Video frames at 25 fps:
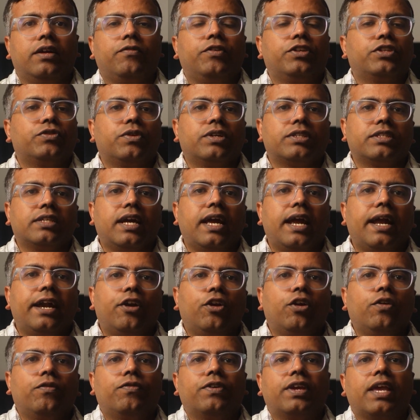which was a
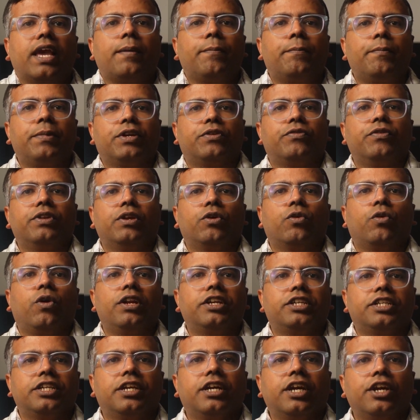handoff gap between
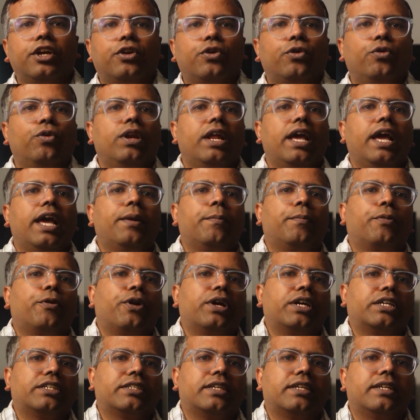quality control and
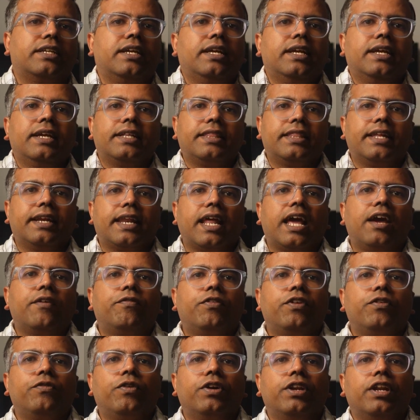production that
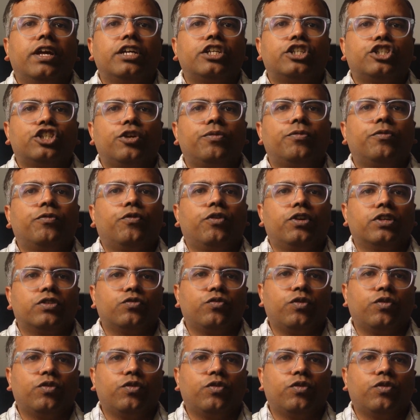everyone assumed was